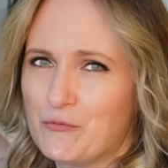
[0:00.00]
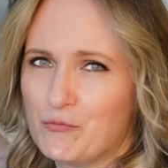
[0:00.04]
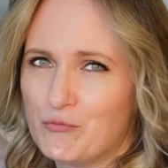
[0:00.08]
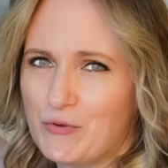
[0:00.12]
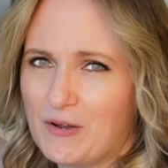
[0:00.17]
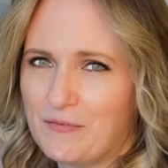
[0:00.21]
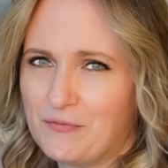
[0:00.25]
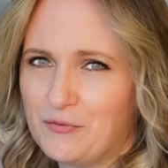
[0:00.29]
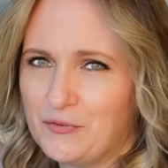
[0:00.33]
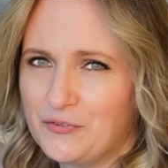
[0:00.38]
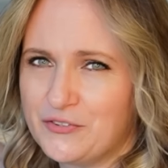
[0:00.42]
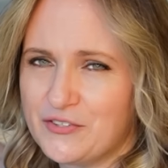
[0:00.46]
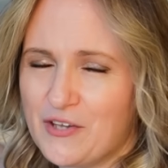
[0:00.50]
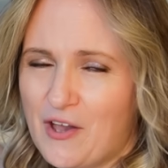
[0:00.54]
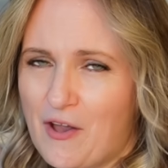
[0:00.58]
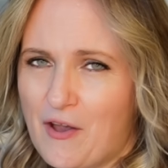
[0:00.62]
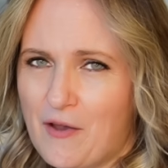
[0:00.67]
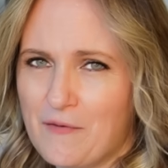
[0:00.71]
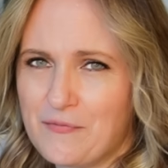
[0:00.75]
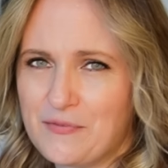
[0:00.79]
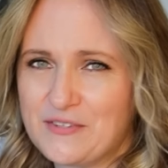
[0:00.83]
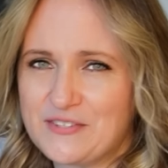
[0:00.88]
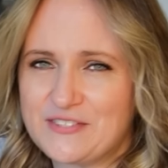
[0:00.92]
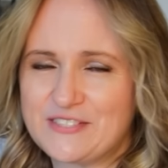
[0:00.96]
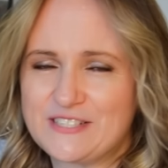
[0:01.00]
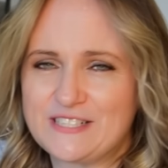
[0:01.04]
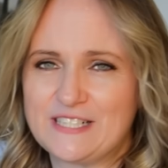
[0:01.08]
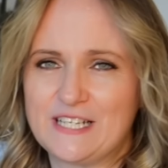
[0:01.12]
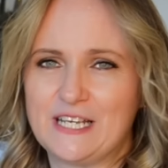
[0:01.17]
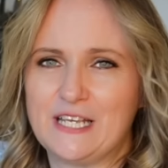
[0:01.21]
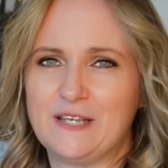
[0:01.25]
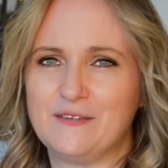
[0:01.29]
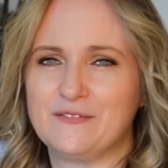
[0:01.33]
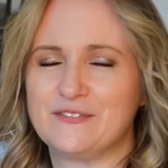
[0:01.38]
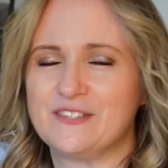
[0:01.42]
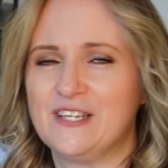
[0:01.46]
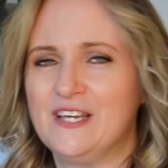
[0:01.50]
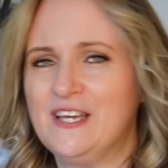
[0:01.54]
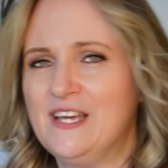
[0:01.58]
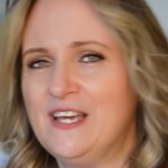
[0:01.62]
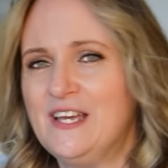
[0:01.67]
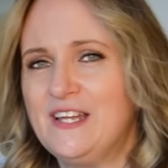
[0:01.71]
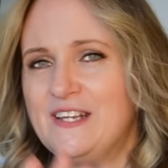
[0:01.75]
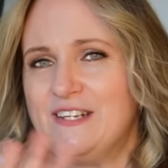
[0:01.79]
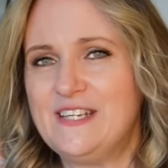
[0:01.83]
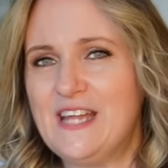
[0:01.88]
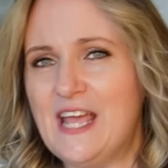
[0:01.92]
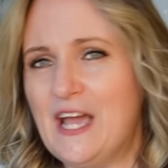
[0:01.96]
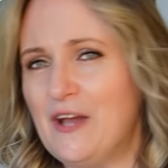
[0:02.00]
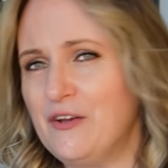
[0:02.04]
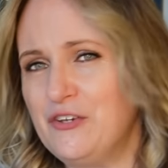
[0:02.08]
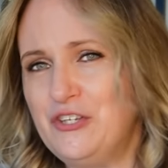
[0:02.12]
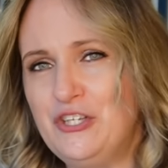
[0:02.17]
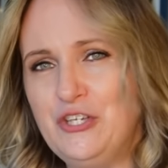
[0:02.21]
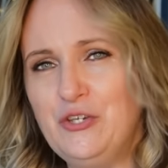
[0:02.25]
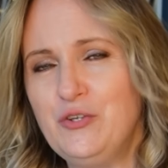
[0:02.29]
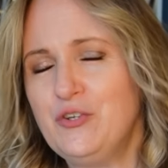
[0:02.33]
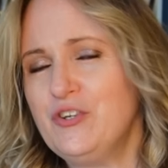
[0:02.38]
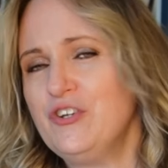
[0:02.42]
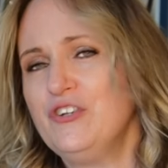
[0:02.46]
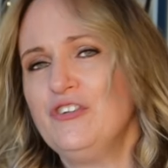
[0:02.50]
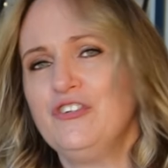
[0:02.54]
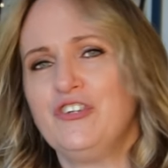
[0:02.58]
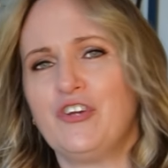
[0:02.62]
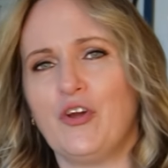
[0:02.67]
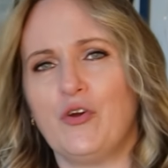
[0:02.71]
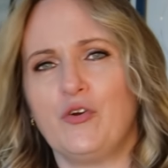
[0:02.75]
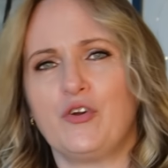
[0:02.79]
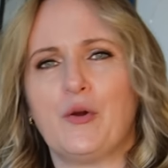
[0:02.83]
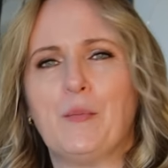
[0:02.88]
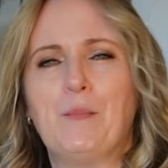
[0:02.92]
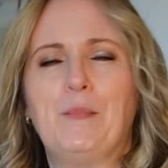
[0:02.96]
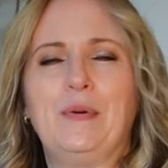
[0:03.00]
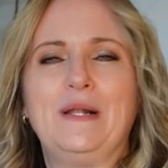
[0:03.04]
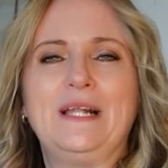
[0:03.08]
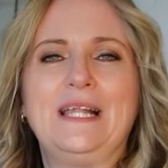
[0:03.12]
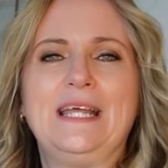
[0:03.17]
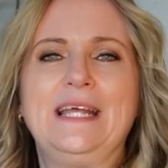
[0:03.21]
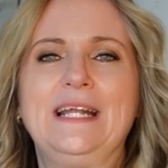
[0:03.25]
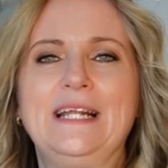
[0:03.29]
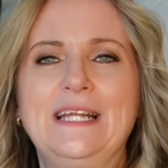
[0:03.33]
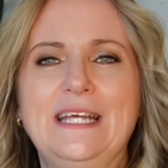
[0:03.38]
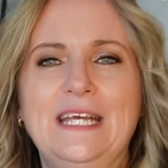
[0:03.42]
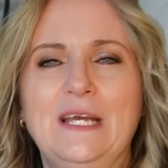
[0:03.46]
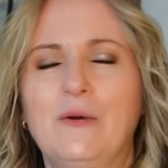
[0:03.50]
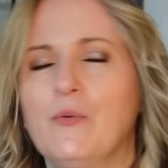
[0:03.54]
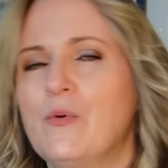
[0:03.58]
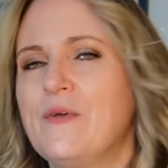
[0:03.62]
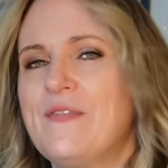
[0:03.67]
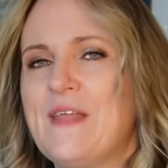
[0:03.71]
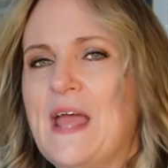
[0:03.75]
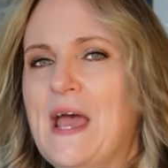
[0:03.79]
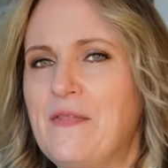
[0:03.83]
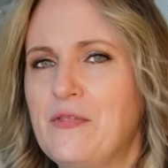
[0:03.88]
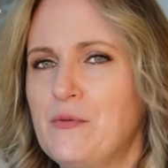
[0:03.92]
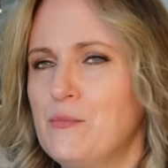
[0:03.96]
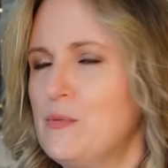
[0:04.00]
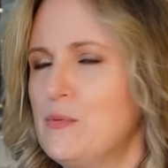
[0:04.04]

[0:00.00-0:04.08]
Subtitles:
ruffles on the sleeves. Now you can go completely without the